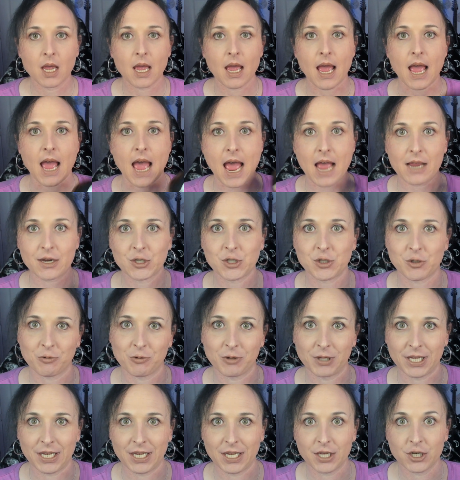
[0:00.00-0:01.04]

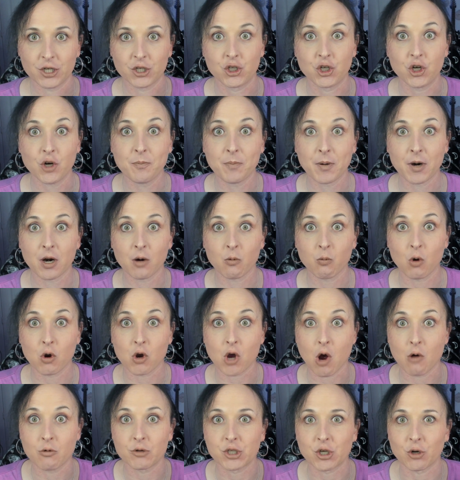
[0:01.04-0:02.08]
Actually, Jupiter will
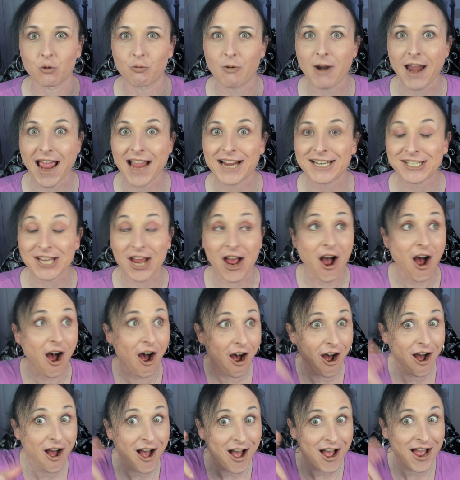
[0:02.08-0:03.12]
go direct
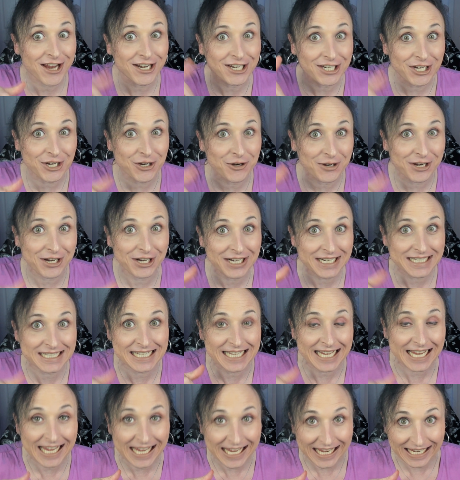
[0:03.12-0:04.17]
on New Year's
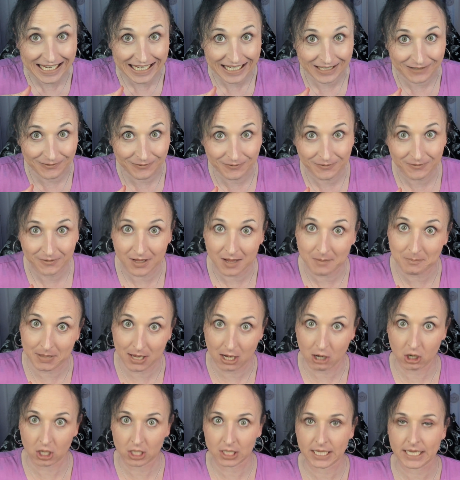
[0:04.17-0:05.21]
Eve,
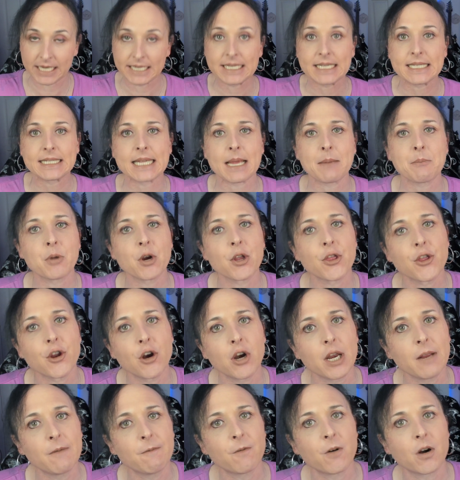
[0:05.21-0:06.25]
apparently, December
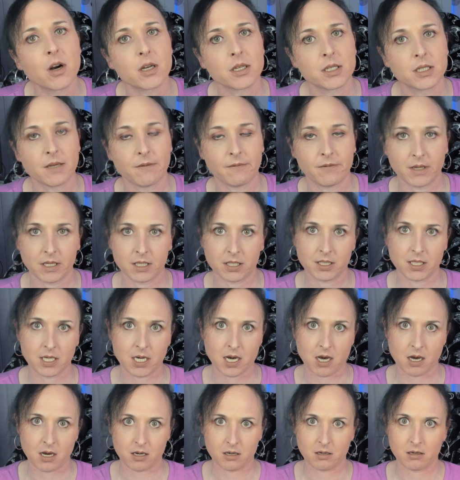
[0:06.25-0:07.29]
31st of this
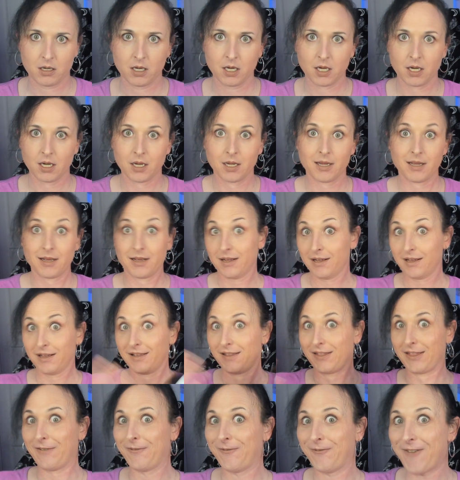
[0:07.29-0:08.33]
year.
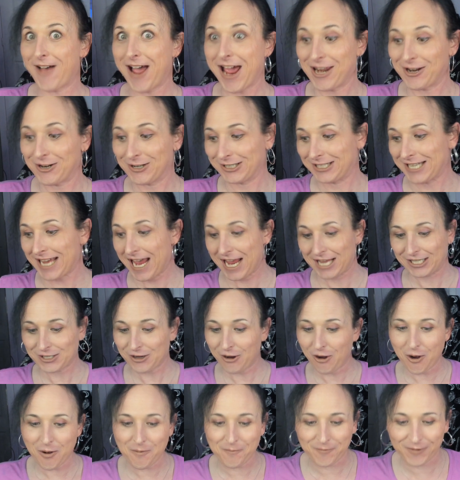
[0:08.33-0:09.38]
The final day. So
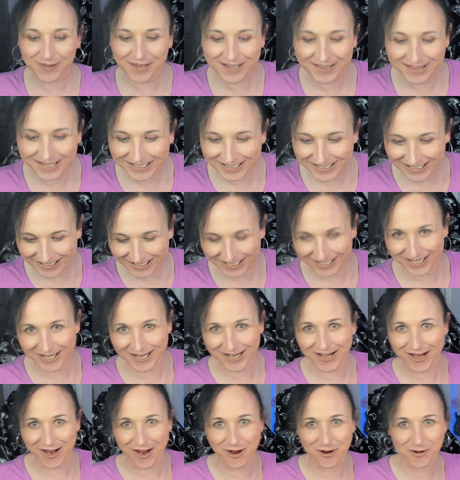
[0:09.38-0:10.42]
hopefully this is a good
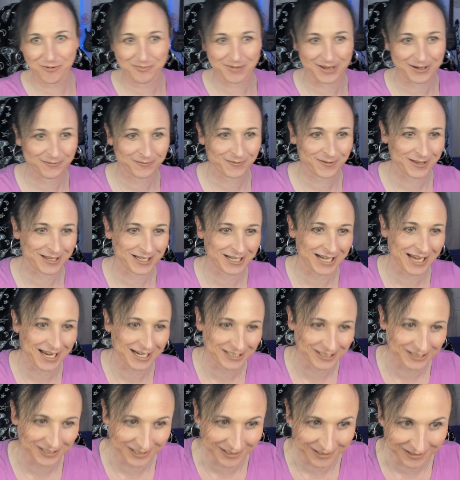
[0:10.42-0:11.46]
omen for the
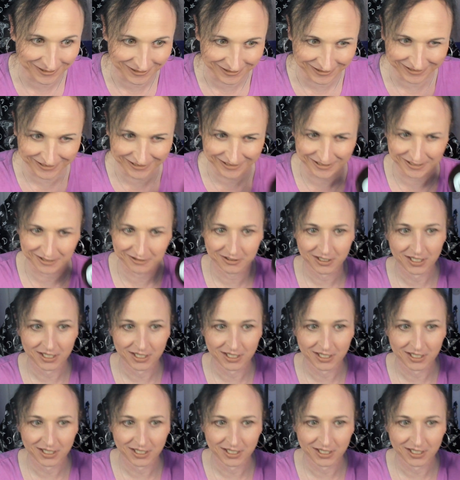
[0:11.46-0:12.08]
next year, you know?